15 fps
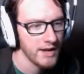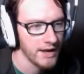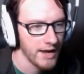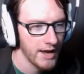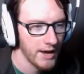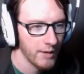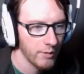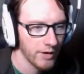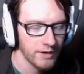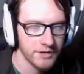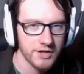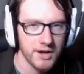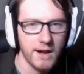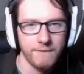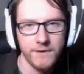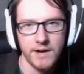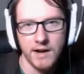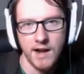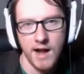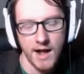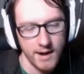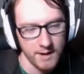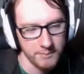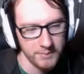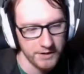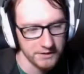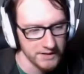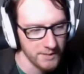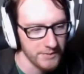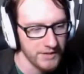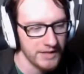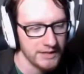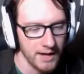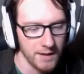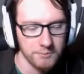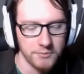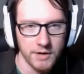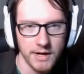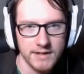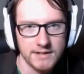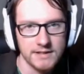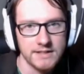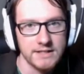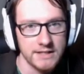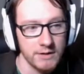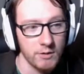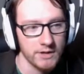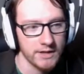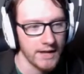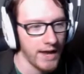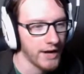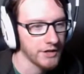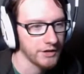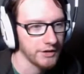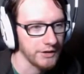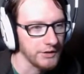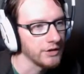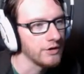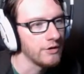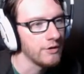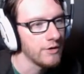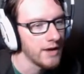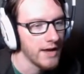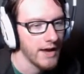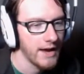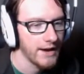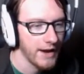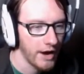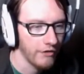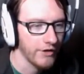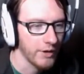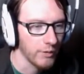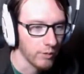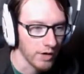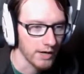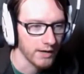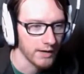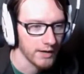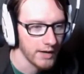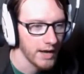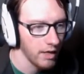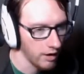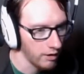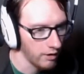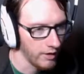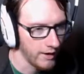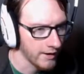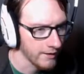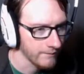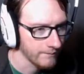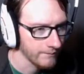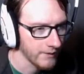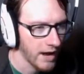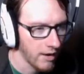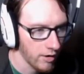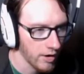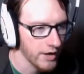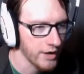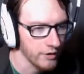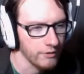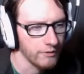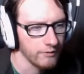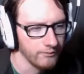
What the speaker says: and we're gonna try and figure out how to build some of these upgrades and see what they actually do and how they work. Hello there. How are you?